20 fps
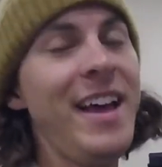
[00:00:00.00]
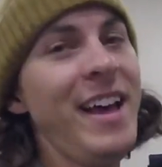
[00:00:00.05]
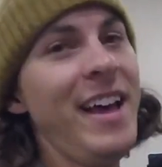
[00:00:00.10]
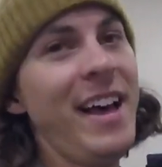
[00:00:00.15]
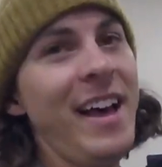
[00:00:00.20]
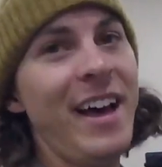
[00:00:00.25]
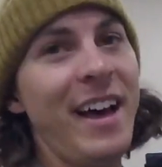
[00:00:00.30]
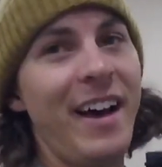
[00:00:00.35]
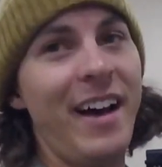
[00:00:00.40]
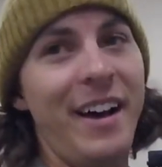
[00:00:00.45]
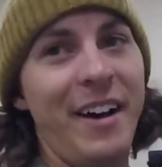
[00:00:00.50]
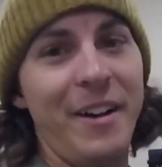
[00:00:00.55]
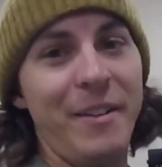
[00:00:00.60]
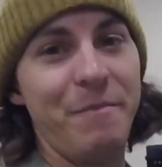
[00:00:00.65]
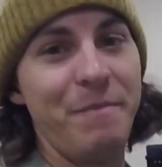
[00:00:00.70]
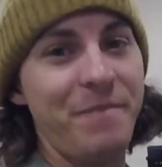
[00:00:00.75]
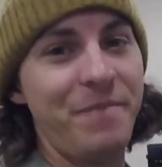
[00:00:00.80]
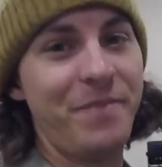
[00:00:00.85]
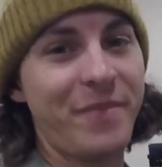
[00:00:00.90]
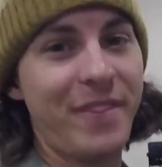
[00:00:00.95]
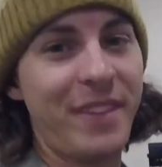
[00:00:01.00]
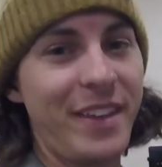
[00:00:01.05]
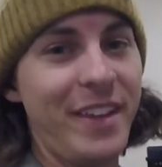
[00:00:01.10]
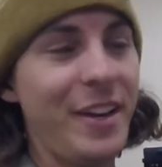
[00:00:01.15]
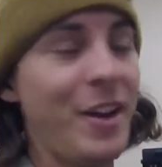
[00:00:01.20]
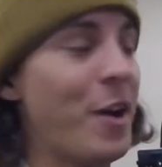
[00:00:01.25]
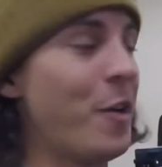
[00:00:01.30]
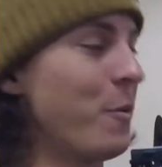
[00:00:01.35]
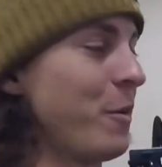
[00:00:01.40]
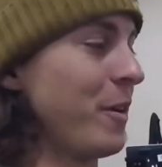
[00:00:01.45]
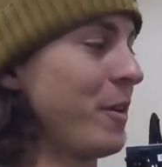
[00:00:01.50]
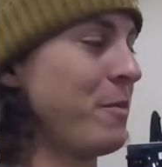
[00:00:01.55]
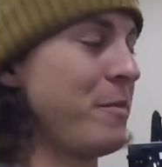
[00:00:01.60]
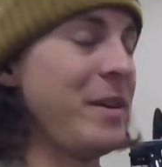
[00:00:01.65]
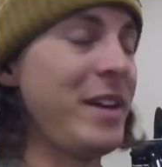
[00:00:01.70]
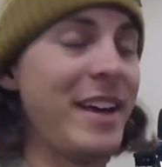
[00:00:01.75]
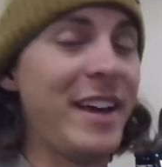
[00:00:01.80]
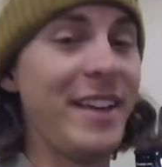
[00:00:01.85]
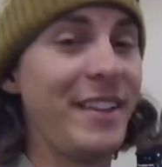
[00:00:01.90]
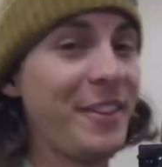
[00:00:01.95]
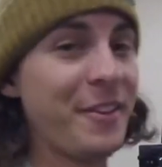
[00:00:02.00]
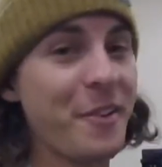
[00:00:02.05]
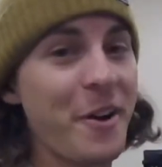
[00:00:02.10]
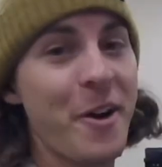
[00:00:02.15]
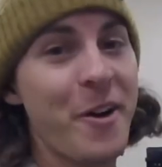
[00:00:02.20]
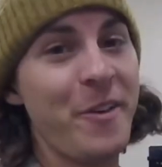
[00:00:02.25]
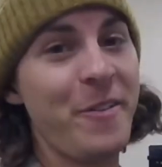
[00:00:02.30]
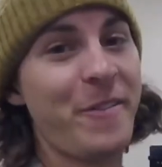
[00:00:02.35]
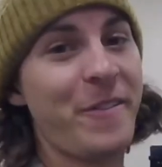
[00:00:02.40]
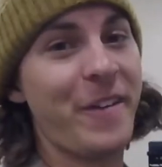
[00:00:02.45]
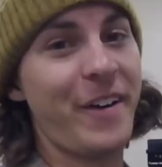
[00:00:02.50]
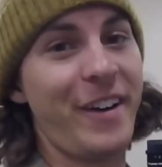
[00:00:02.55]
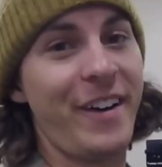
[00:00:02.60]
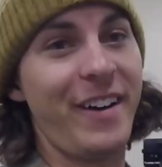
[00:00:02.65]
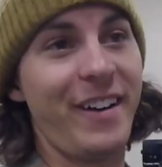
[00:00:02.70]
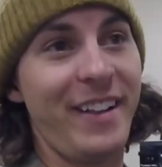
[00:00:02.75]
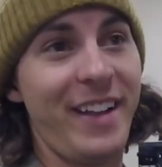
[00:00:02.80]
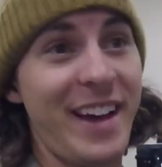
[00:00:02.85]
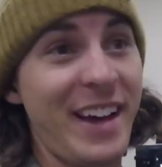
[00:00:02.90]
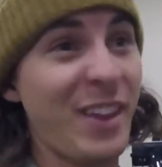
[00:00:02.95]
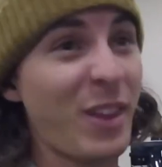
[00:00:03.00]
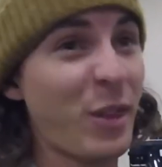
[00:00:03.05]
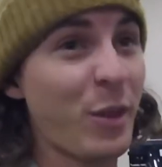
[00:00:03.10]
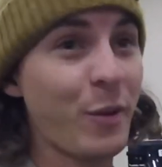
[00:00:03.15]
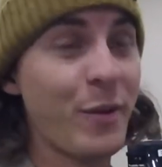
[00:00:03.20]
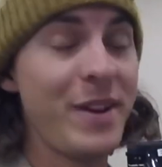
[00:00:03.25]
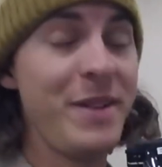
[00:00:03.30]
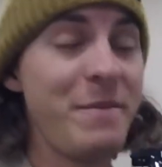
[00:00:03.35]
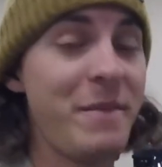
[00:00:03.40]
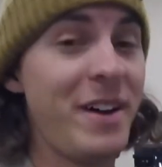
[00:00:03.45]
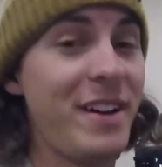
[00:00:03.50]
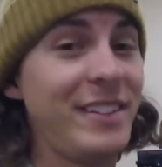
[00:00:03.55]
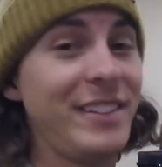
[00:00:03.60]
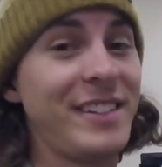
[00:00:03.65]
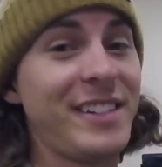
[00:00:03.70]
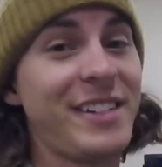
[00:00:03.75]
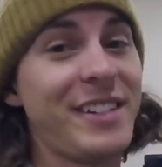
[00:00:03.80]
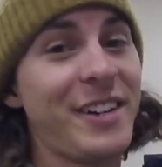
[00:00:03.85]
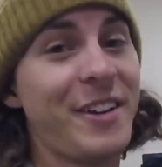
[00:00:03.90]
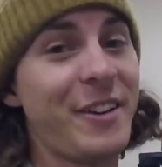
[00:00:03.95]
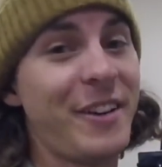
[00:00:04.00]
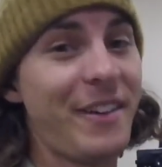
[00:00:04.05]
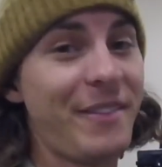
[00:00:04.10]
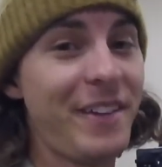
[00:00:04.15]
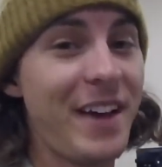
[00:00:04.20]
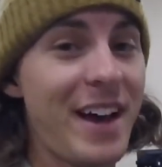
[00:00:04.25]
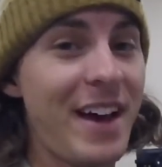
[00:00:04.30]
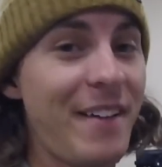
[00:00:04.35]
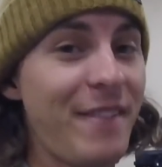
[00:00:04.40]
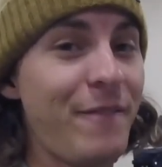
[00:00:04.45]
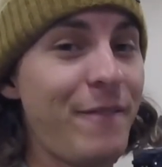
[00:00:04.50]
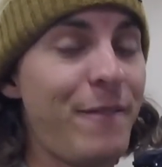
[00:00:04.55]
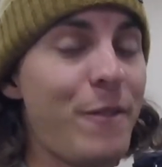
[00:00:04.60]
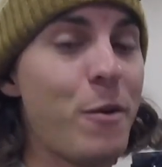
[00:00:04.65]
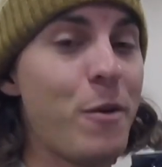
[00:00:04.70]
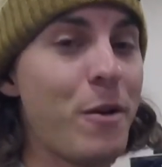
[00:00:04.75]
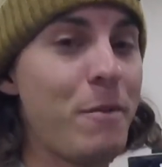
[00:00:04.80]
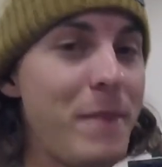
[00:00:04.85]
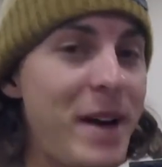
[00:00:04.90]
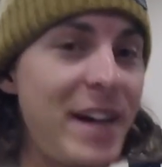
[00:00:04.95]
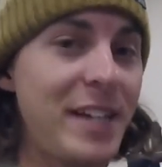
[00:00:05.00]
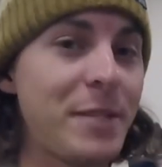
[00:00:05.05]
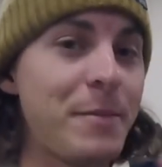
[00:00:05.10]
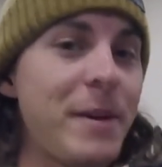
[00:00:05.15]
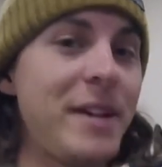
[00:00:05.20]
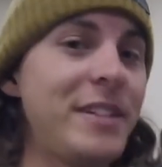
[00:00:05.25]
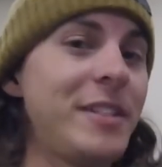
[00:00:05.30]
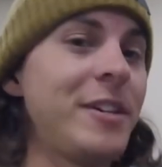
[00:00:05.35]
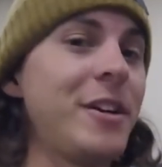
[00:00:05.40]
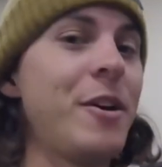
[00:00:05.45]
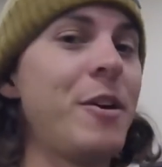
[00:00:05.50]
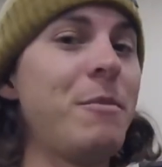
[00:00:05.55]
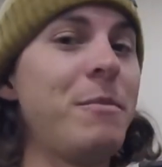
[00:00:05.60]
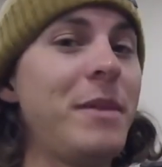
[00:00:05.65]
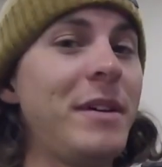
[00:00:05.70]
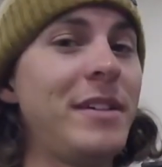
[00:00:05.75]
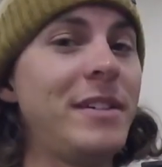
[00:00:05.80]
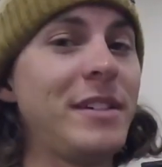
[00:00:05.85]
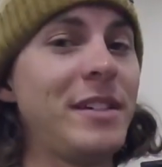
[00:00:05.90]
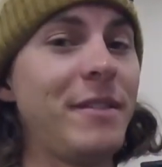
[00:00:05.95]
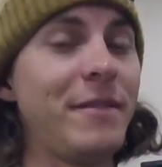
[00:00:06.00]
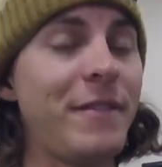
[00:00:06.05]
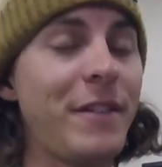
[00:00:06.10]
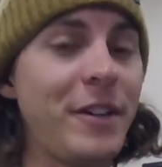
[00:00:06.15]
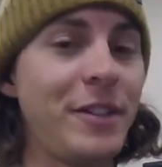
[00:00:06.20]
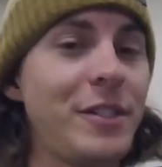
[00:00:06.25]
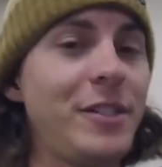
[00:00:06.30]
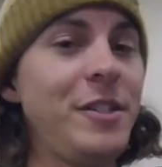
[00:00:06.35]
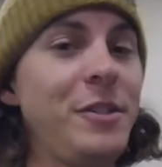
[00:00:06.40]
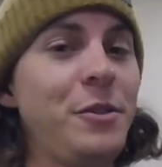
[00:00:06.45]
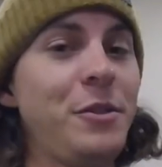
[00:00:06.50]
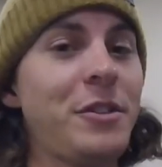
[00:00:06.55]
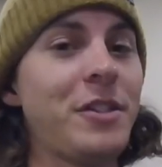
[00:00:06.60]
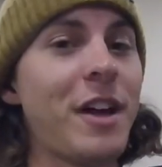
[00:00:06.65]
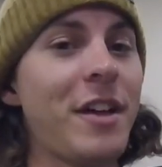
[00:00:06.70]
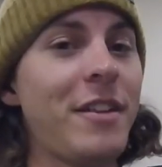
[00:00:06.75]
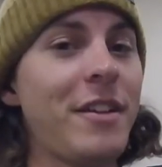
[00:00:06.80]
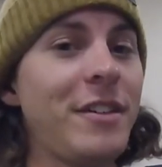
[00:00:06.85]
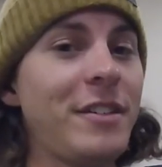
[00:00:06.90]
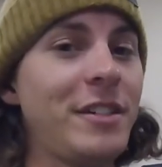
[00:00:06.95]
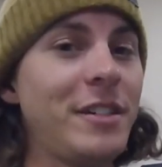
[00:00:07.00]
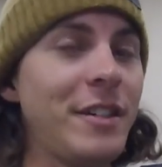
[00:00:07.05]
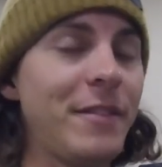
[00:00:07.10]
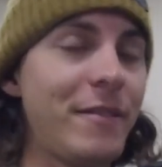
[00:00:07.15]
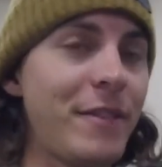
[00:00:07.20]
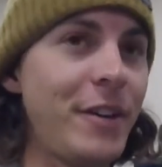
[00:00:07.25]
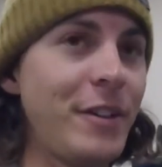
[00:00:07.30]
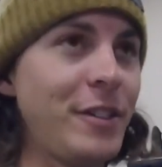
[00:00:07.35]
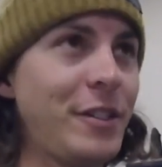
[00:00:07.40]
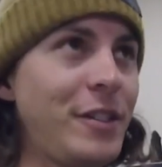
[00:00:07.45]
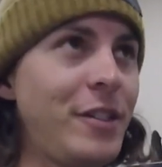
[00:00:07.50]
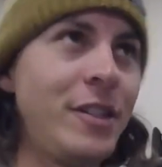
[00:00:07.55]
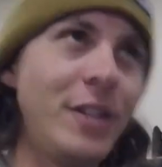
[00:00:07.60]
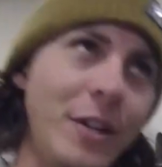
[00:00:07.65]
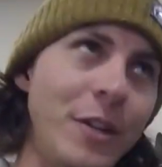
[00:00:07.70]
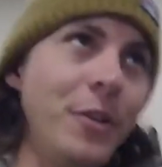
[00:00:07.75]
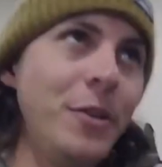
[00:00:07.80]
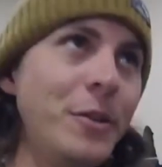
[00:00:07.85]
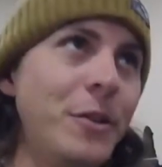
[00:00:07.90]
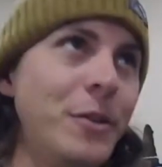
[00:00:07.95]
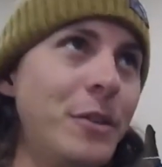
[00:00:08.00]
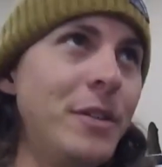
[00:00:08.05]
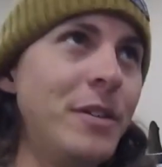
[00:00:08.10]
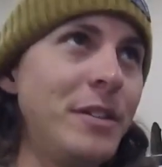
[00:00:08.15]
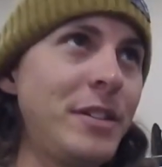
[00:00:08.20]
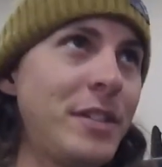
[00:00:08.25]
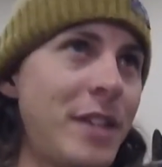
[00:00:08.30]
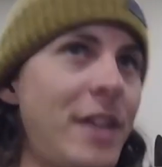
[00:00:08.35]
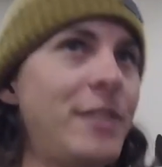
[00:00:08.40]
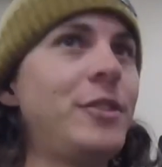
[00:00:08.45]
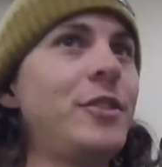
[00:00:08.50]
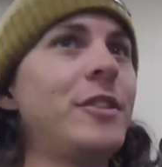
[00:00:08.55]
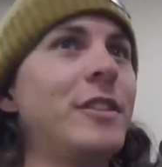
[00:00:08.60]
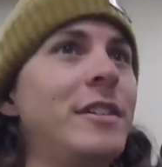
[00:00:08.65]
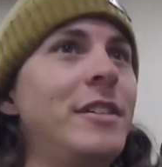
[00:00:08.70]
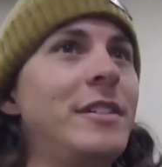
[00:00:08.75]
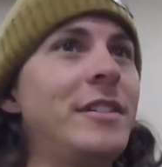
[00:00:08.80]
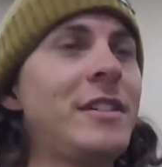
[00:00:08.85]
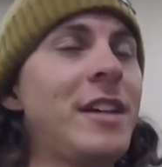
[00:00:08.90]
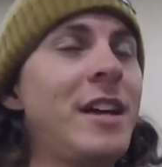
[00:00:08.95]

You know, we're gonna be hitting the road for like 3 months. So I've got 4 Bassmaster Opens, the first 2 Southerns, the first 2 Centrals.